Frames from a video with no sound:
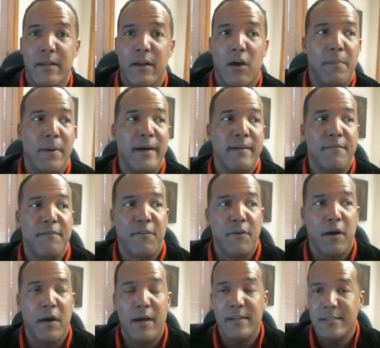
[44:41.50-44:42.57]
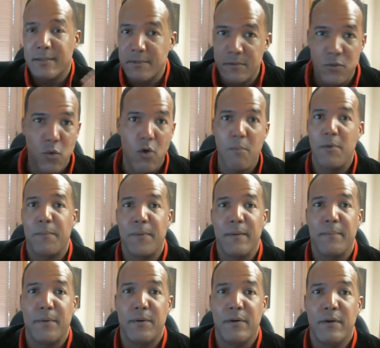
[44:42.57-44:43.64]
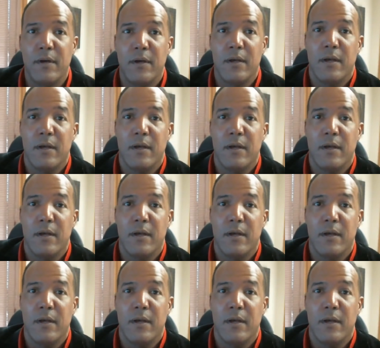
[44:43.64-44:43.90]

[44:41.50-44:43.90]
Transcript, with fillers: know. But for us normal people,